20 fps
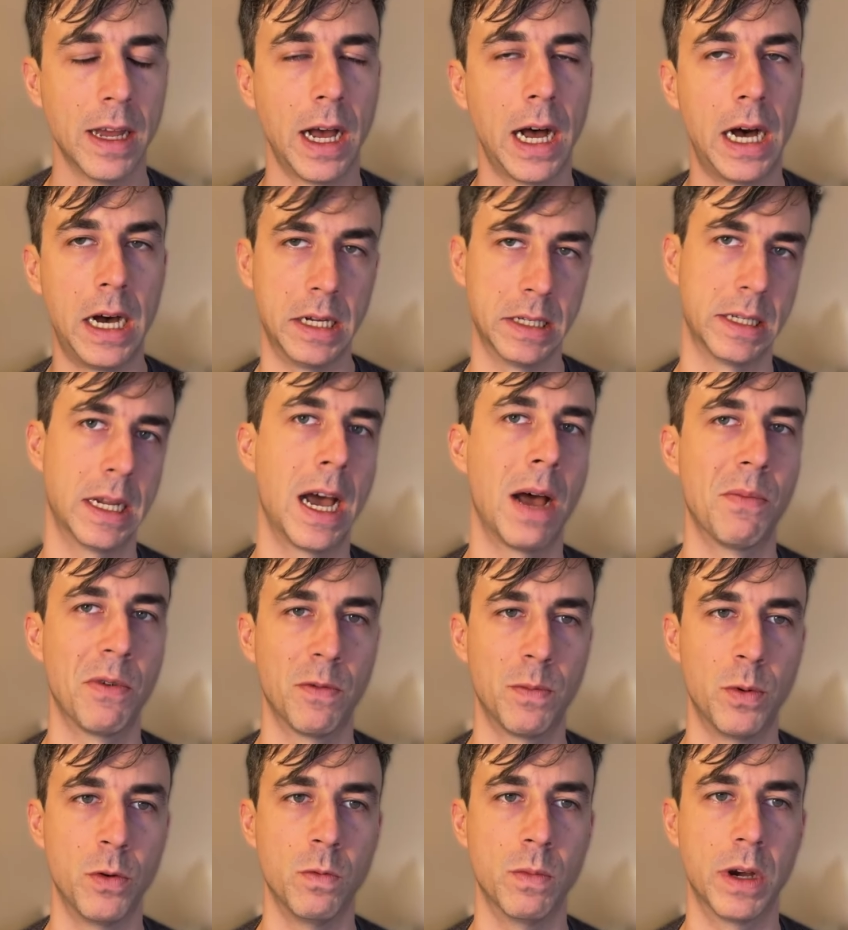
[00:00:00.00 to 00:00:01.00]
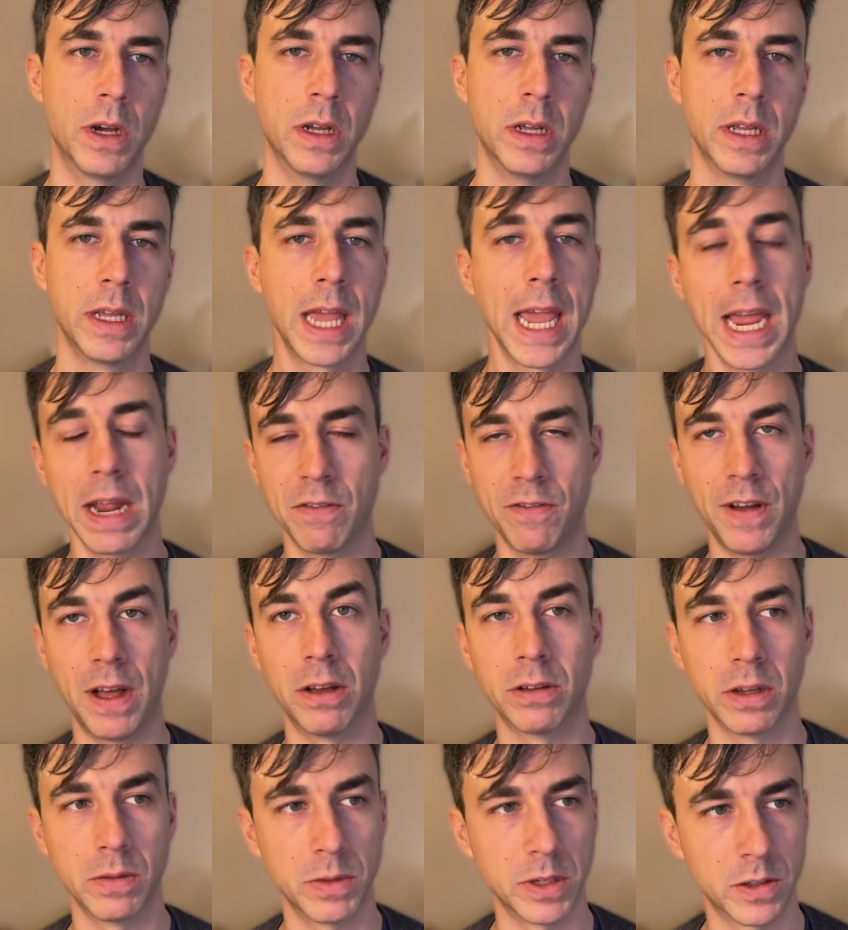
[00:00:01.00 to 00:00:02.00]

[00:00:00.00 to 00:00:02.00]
on top of Puma and Falcon,